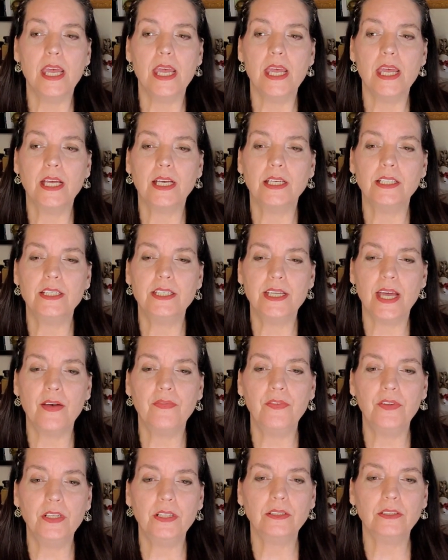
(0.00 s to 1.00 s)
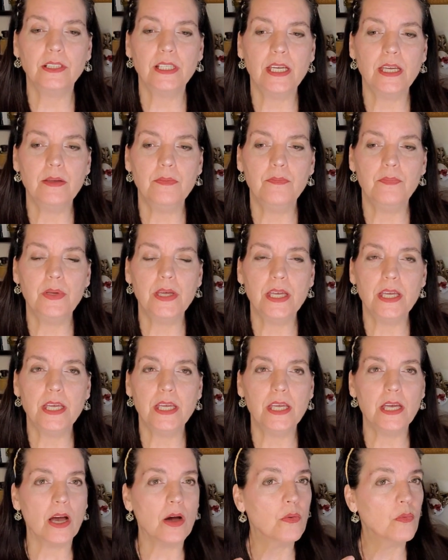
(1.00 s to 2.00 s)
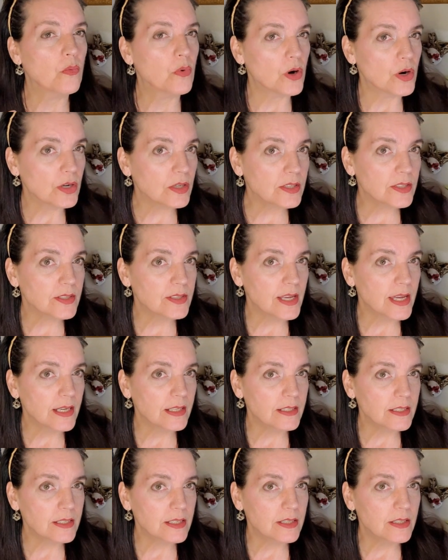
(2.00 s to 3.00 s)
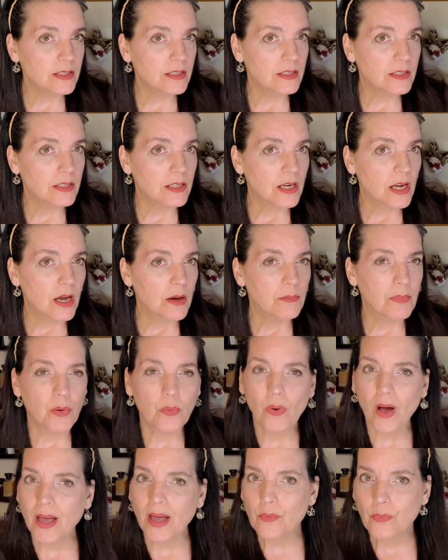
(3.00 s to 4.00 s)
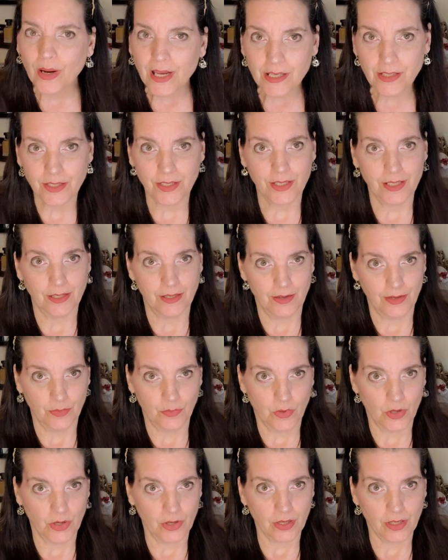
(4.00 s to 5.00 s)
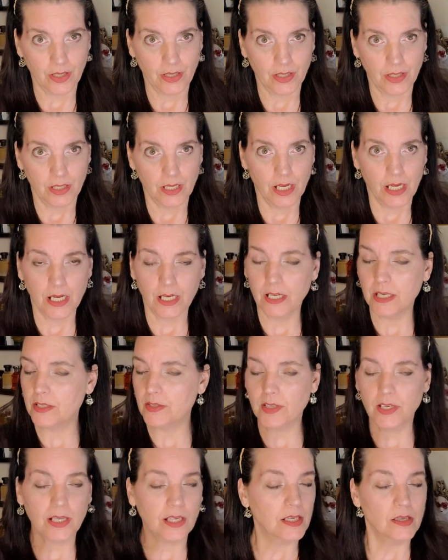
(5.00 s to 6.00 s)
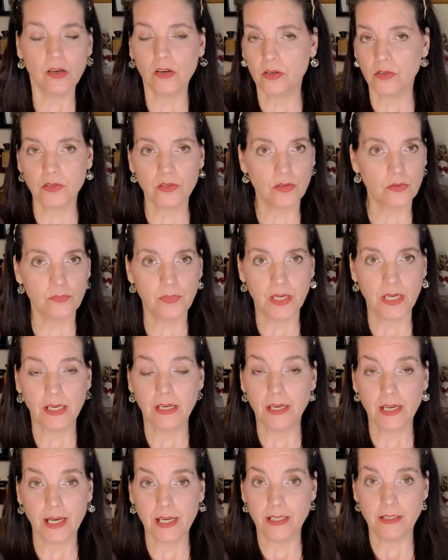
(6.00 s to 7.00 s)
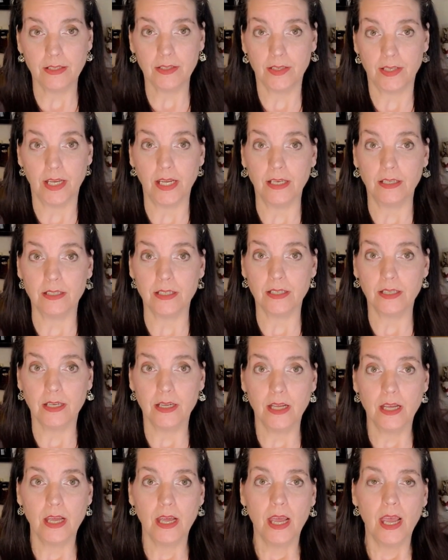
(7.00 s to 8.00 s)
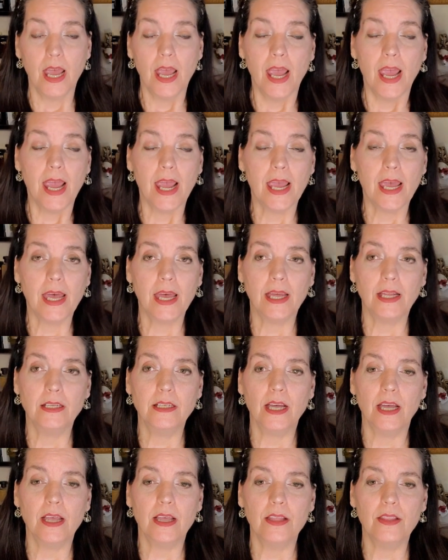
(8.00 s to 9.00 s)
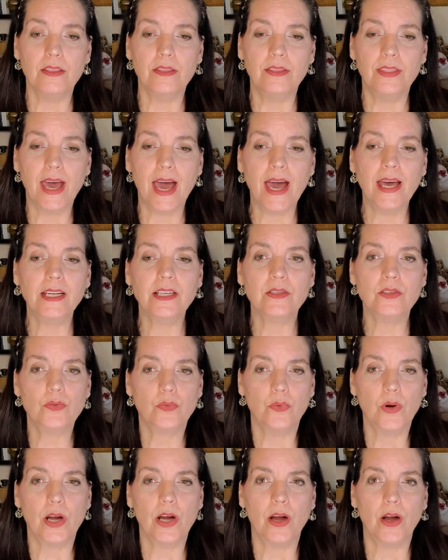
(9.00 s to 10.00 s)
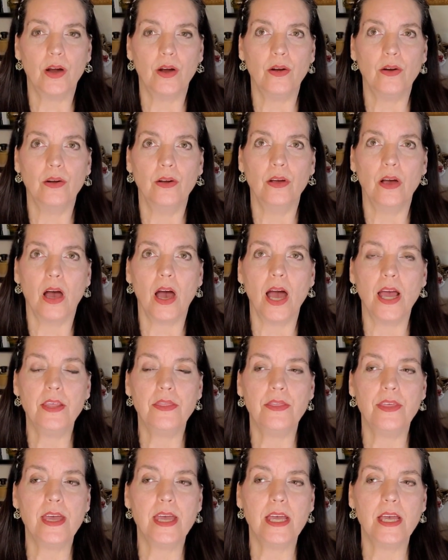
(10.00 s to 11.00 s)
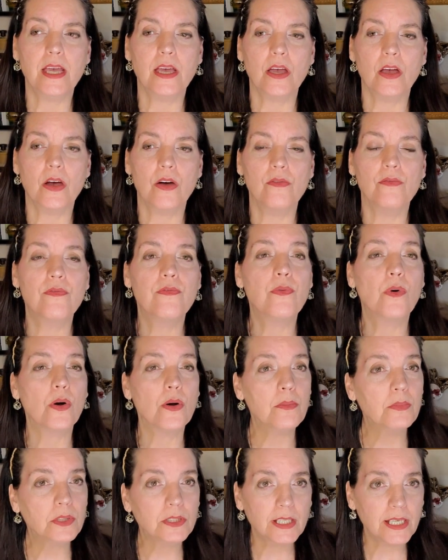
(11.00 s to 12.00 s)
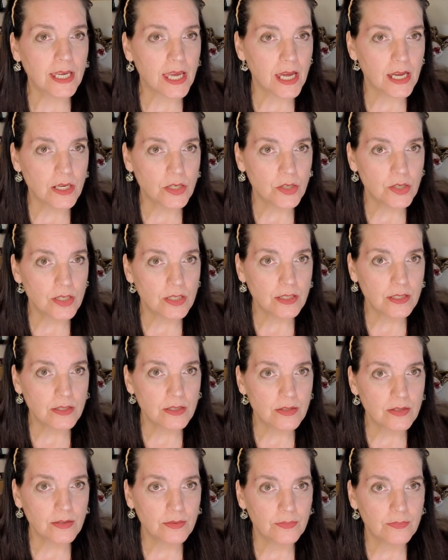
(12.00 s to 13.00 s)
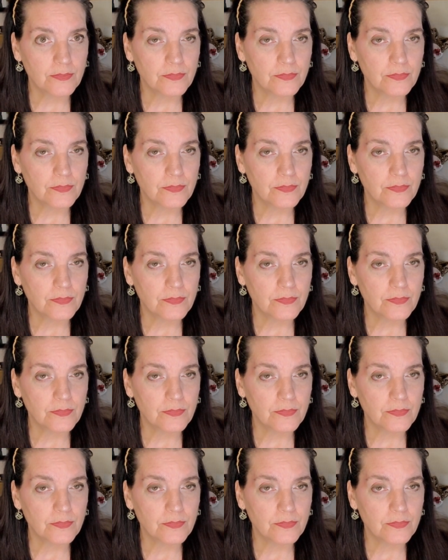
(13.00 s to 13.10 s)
it could definitely be a work scent, but why waste it on work? Because it can also be a night scent. And that is where I think formal occasions,